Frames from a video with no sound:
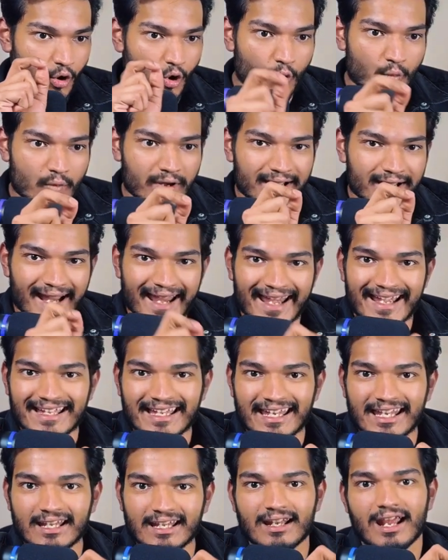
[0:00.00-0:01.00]

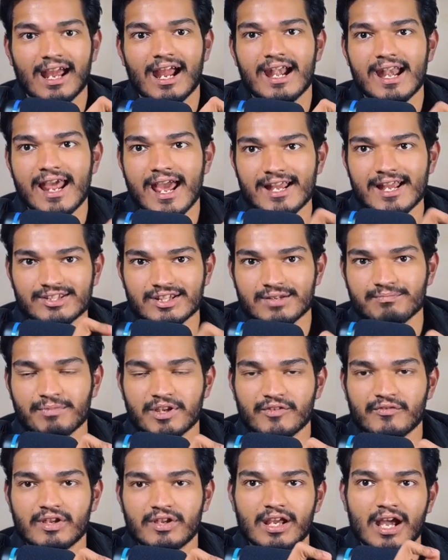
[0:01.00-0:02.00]
COVID-19 and
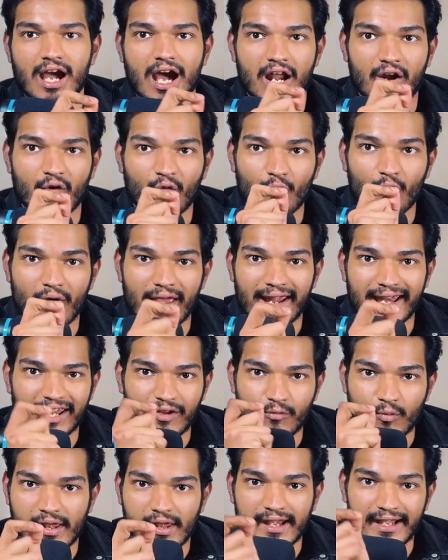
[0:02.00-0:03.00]
HMPV are
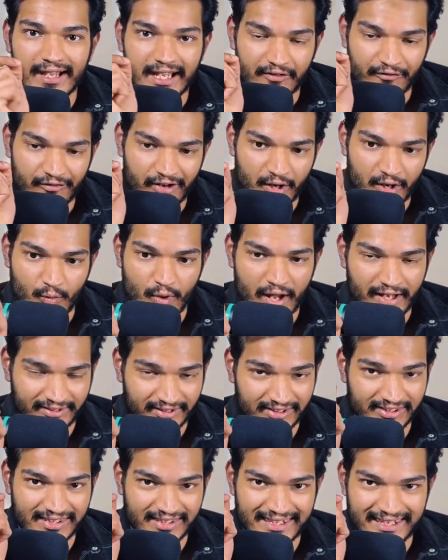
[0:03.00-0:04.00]
very, very different
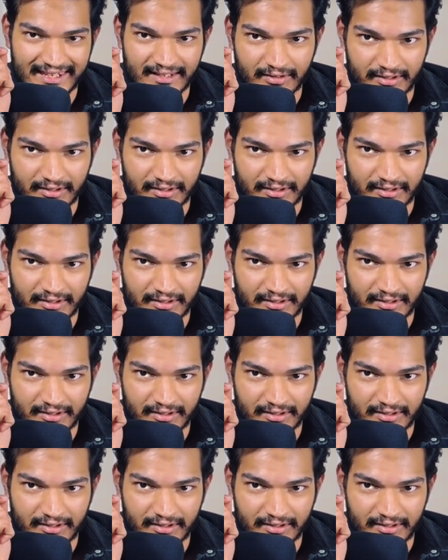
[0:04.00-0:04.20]
viruses,